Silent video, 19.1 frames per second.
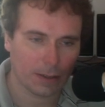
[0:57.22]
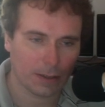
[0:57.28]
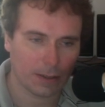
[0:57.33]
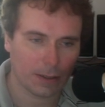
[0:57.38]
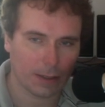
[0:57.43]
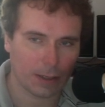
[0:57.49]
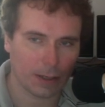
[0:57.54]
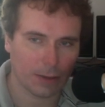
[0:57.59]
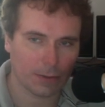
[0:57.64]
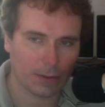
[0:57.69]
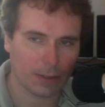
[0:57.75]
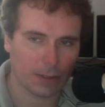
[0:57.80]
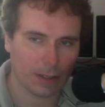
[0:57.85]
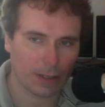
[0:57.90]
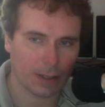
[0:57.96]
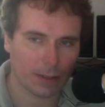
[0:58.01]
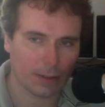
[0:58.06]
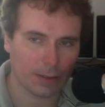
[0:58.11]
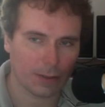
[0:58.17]

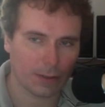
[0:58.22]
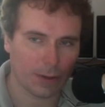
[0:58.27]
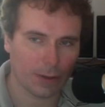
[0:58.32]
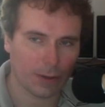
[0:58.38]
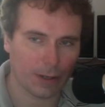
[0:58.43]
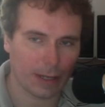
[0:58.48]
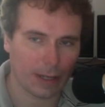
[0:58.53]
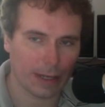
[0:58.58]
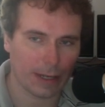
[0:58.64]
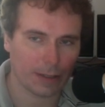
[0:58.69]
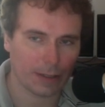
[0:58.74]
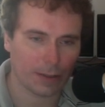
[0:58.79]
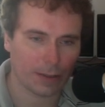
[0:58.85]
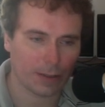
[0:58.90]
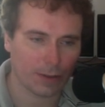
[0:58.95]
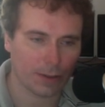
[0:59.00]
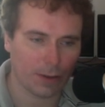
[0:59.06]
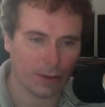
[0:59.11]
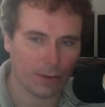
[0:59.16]
cosine squared
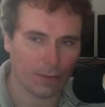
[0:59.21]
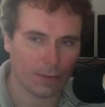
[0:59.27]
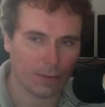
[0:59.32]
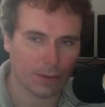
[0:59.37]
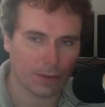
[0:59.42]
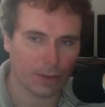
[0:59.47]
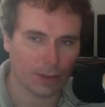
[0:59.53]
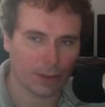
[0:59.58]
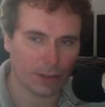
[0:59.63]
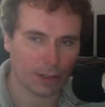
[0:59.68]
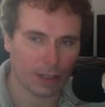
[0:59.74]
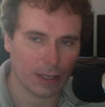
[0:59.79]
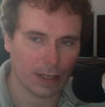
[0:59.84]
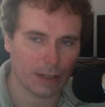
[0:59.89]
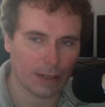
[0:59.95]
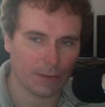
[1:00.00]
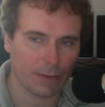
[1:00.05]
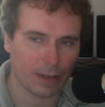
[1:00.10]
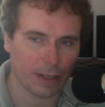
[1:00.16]
x over
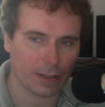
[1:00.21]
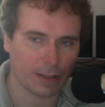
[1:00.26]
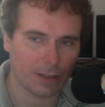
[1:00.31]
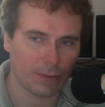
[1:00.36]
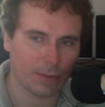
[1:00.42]
sine of x.